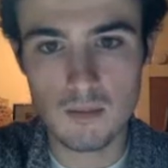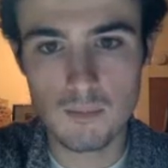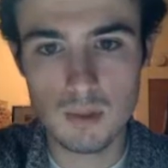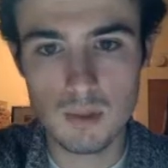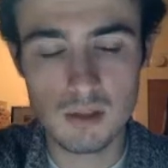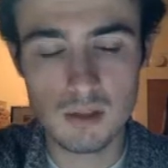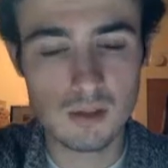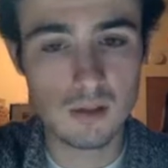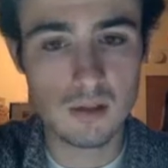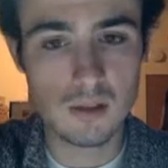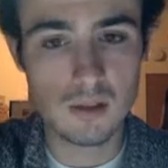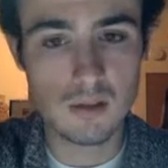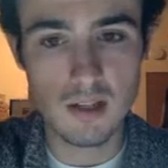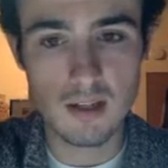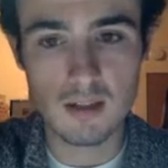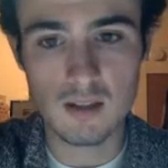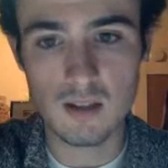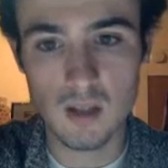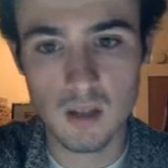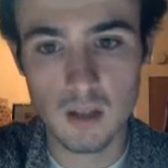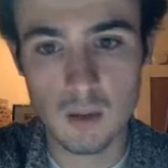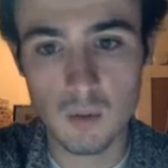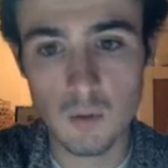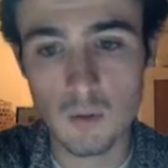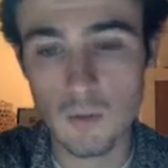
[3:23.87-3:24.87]
basically
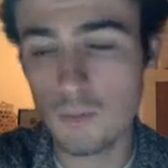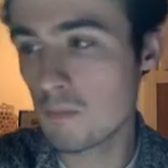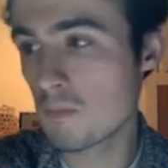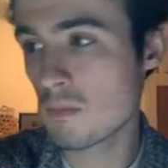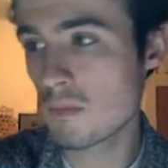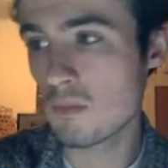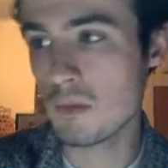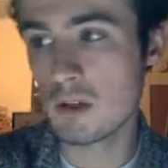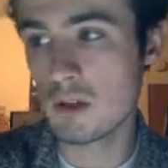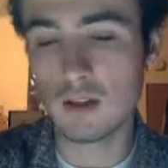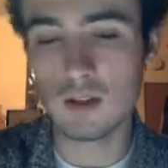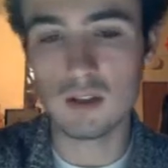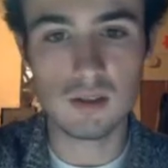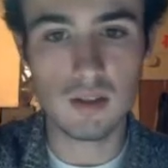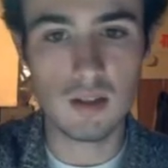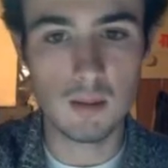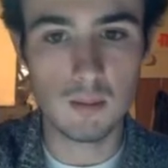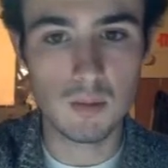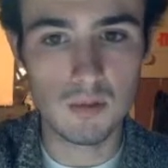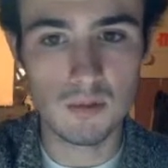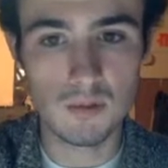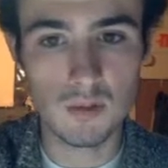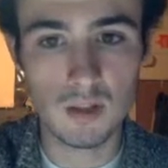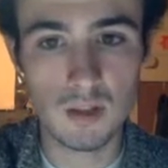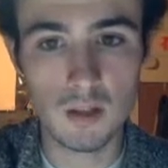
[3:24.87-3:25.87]
exactly equal because
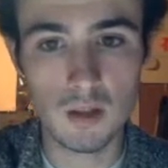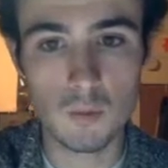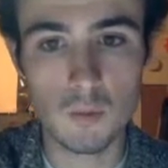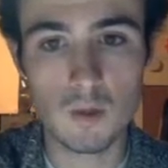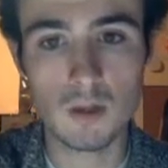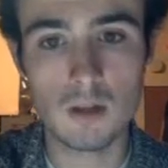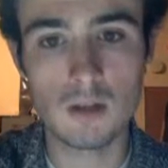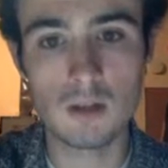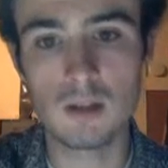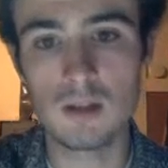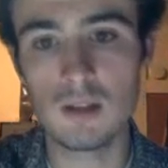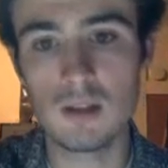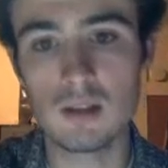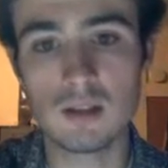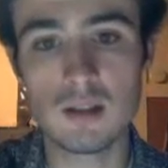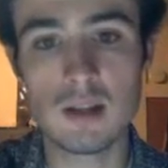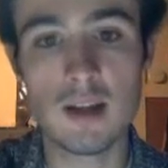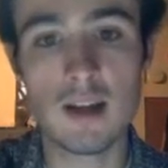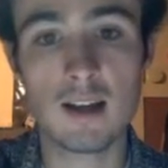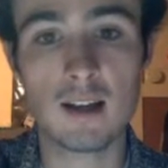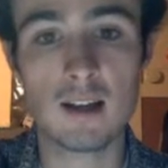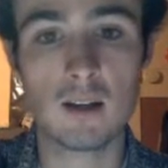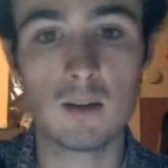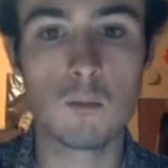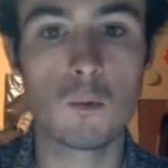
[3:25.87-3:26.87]
I'm defending well and he's
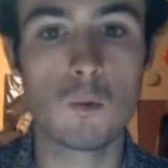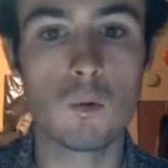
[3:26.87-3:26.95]
attacking